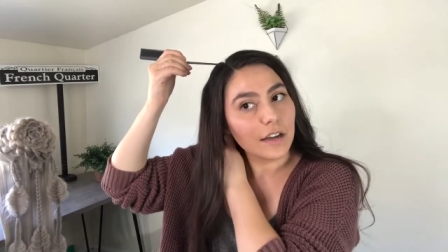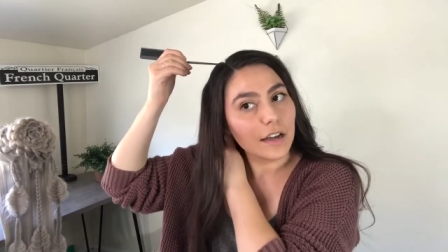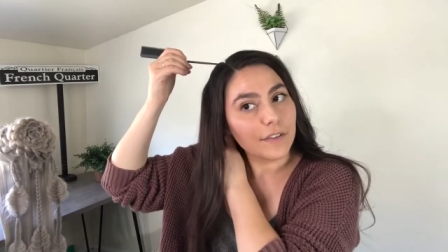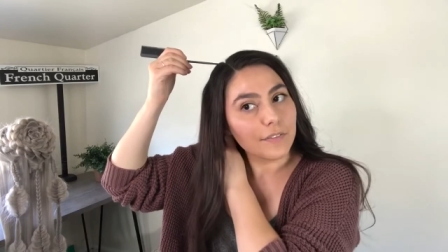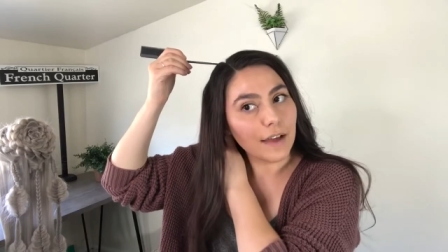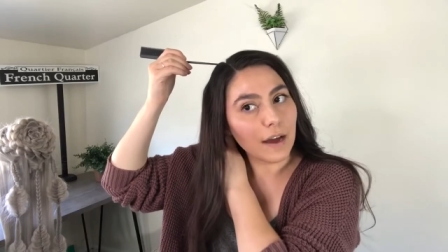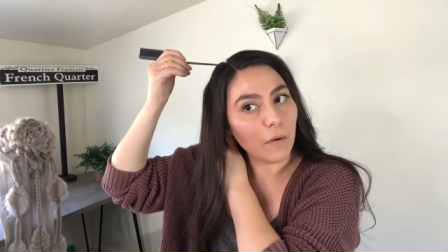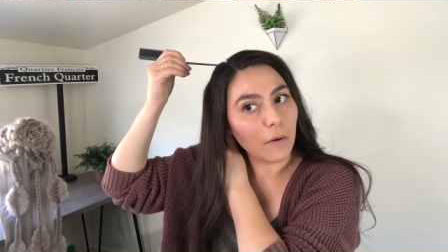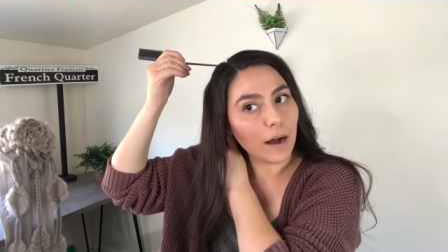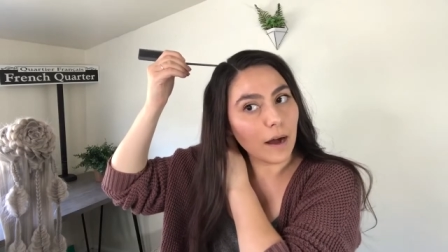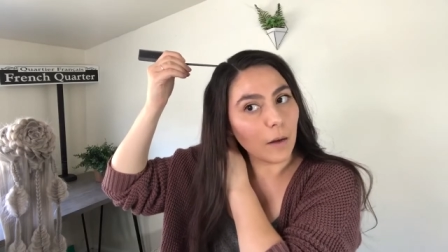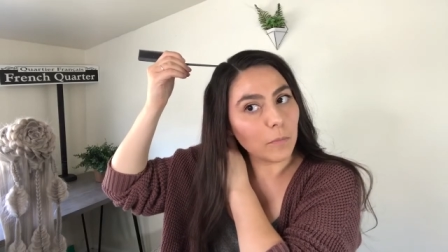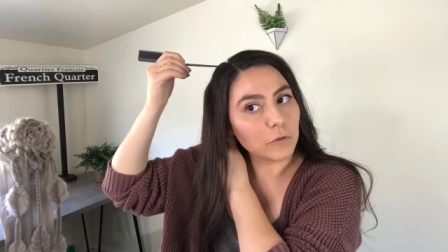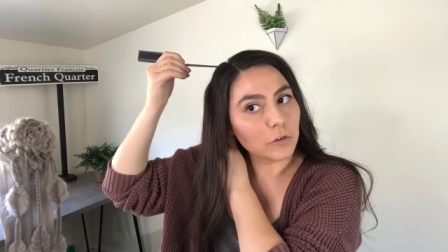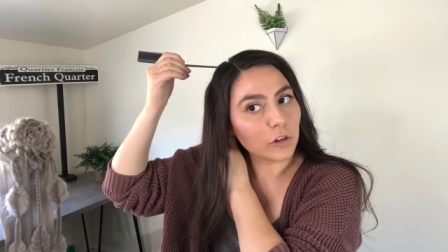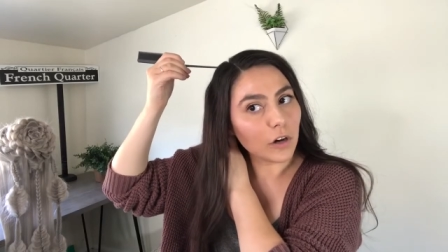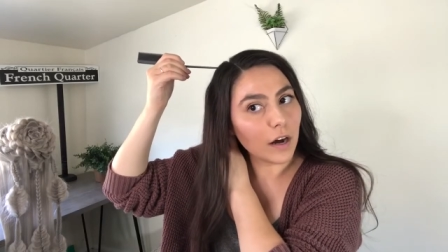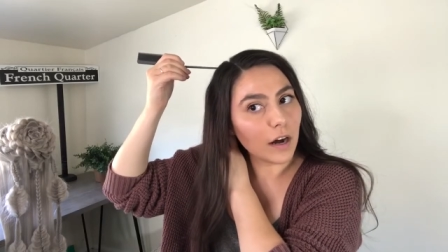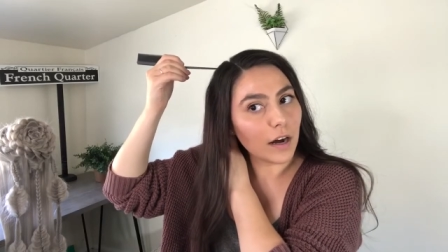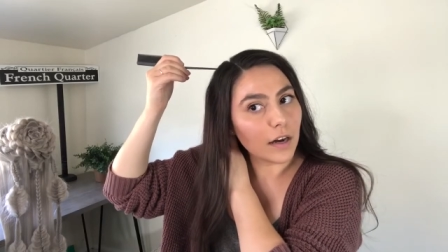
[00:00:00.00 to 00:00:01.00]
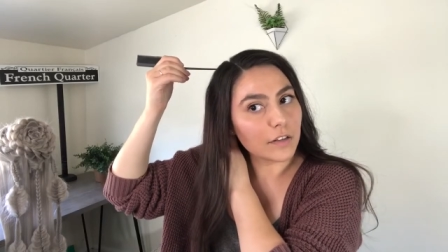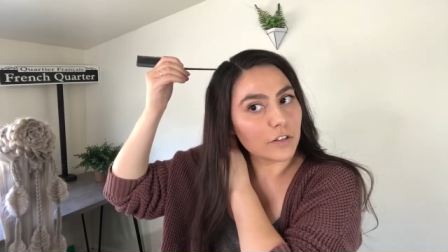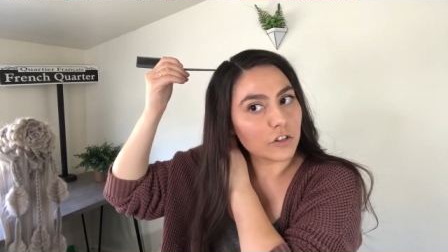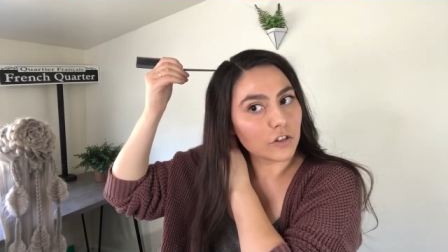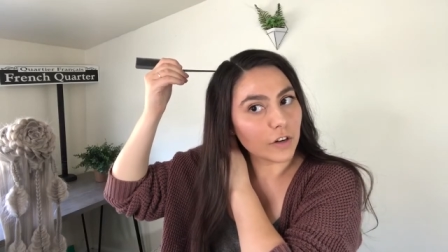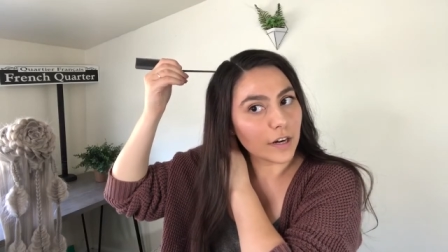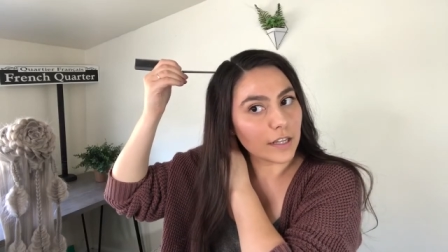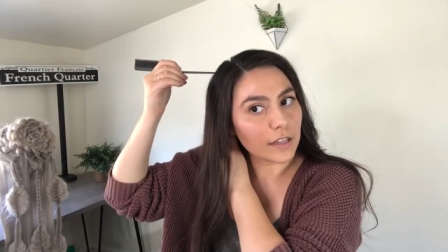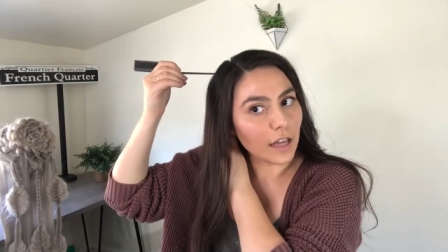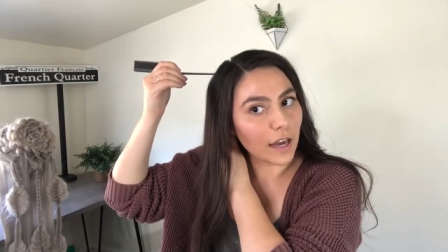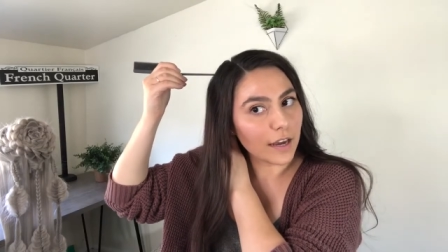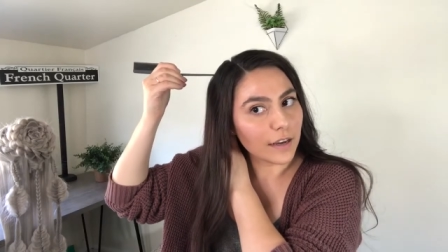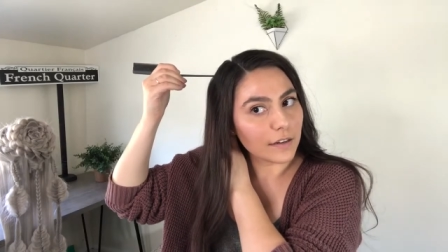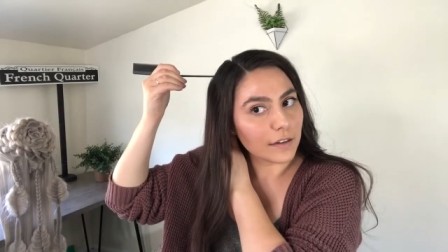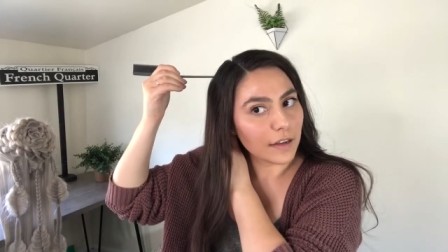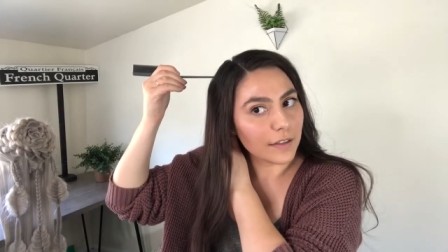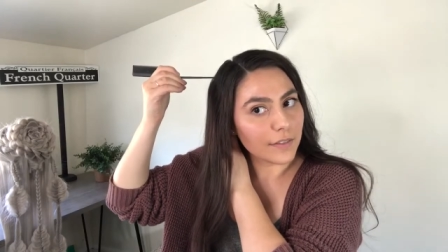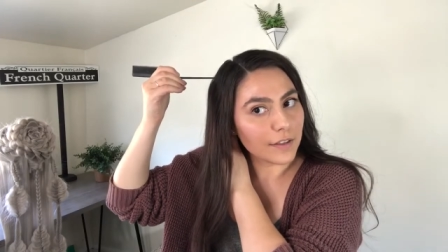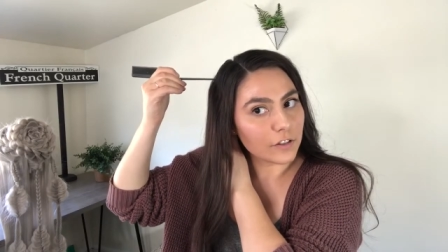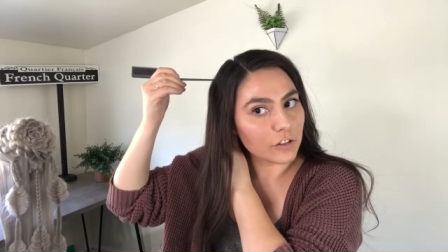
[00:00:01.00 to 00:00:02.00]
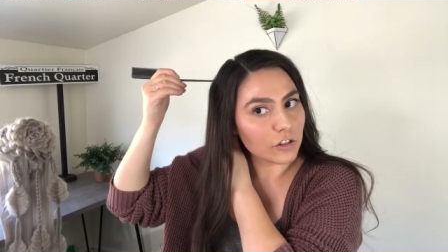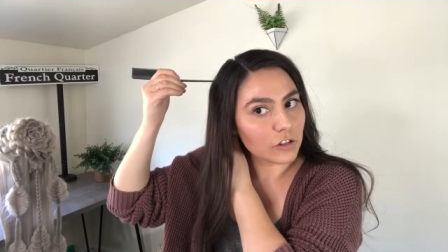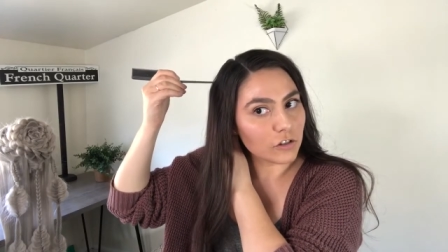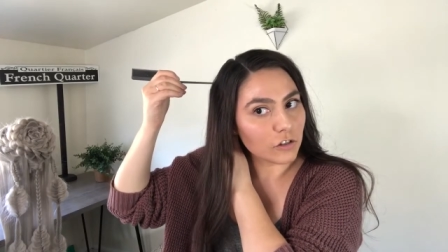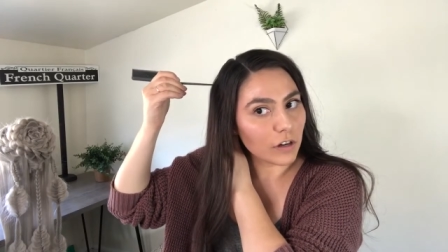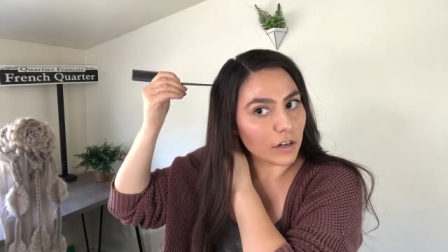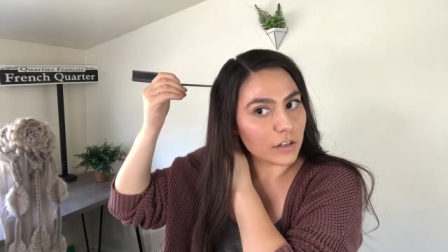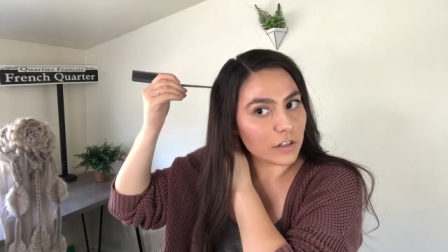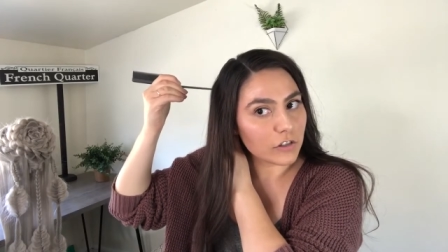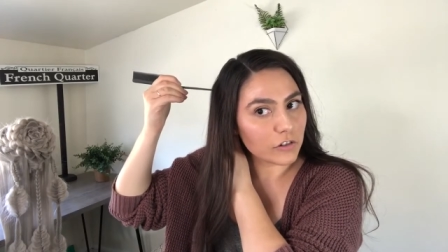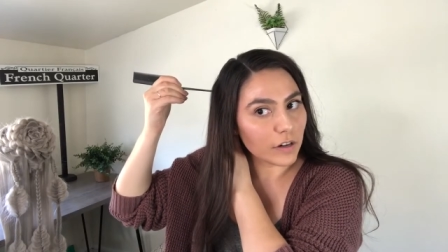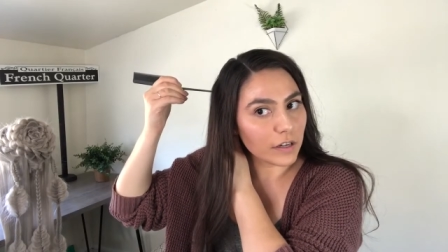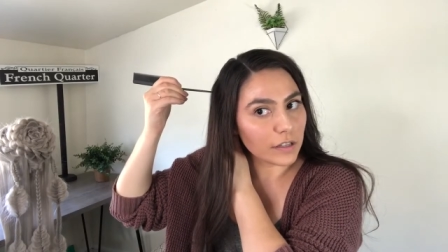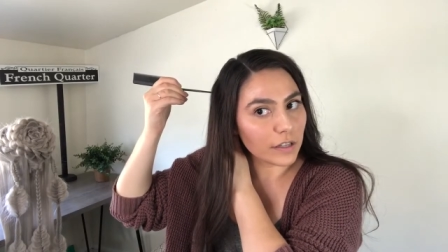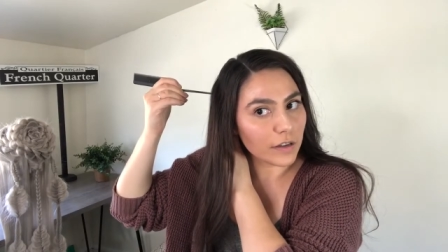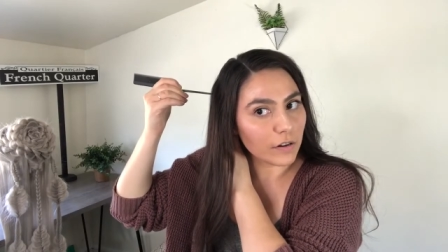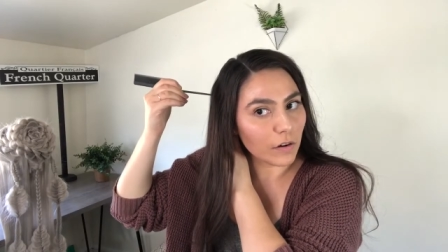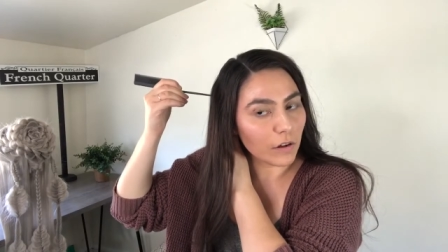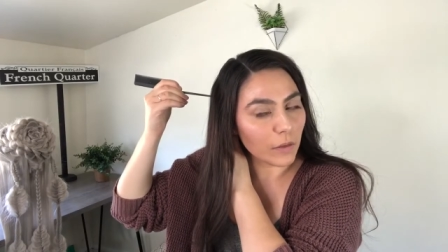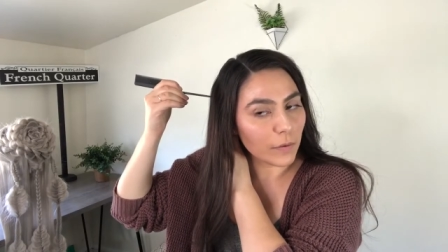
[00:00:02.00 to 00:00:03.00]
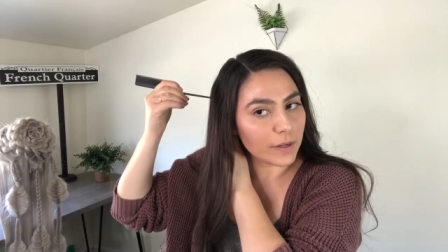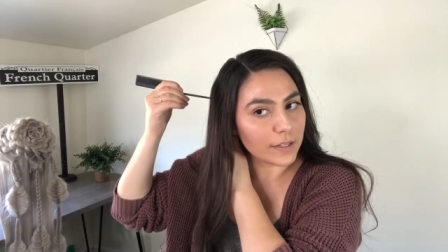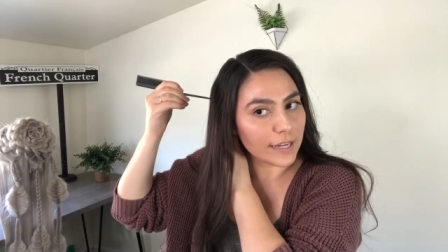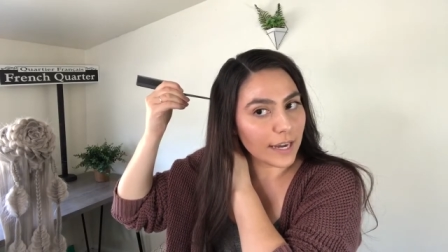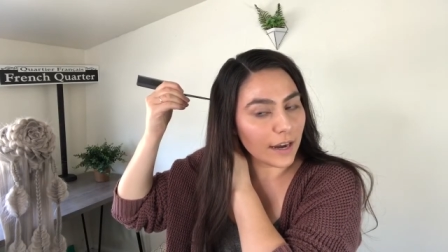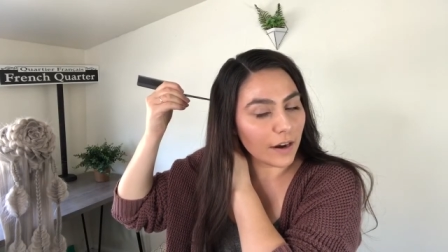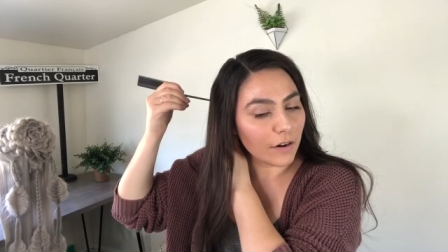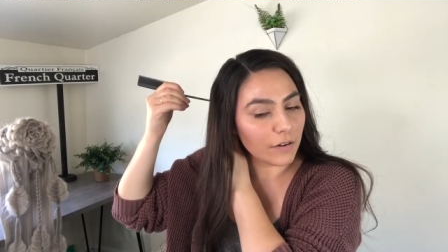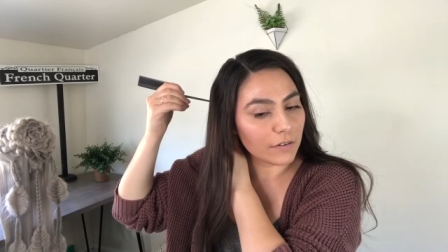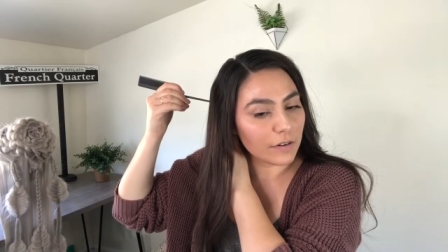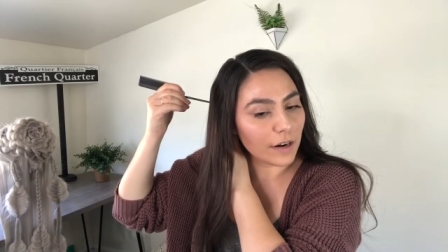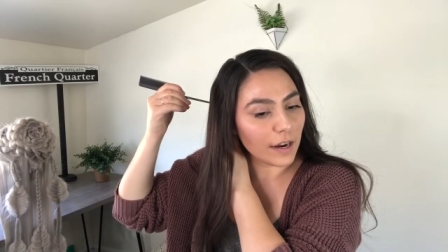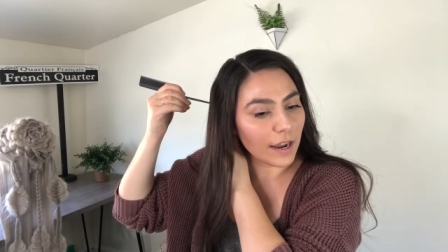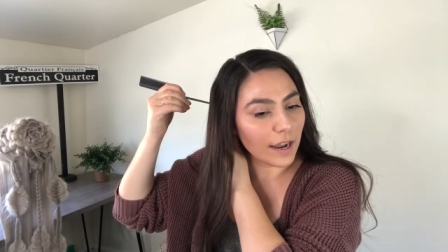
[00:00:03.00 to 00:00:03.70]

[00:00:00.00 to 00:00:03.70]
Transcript: That will help draw a straight line, and then just draw a straight line all the way down